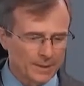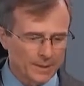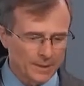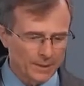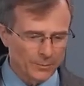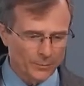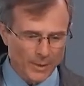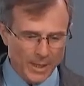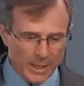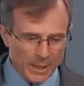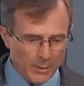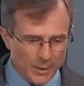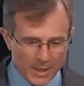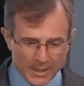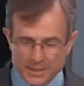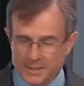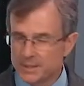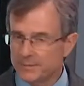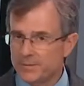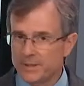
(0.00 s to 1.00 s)

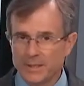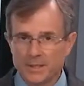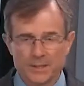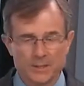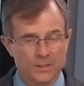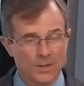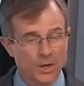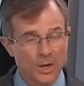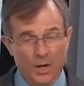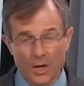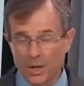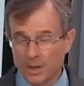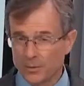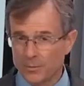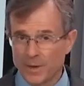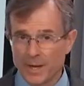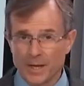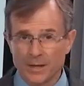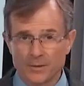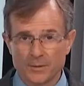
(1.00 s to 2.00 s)
radioactivity is all
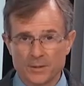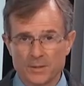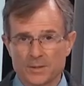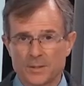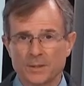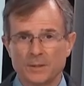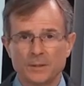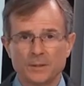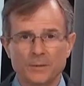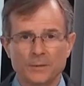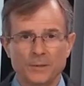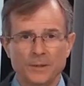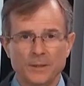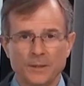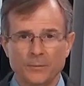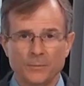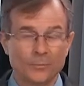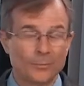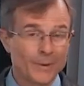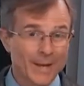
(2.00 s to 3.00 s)
around us, including
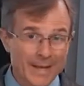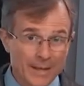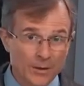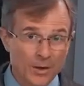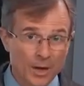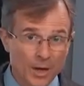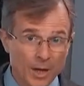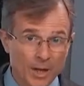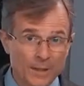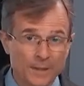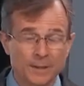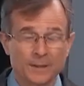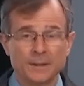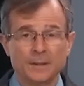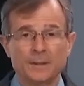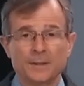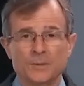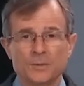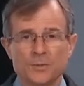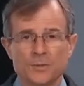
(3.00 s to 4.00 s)
radon,
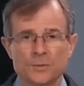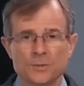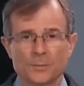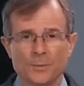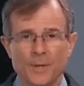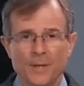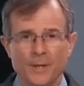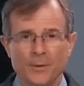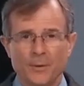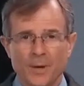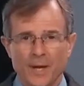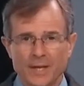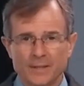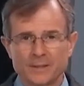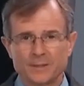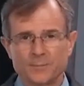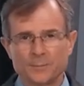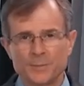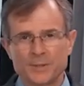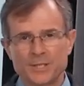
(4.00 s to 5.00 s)
which is a
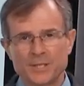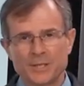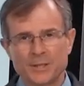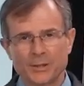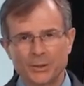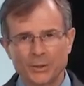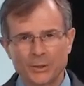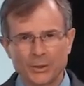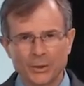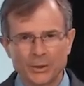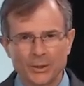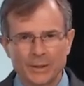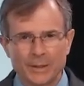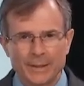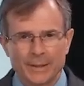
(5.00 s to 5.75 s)
radioactive material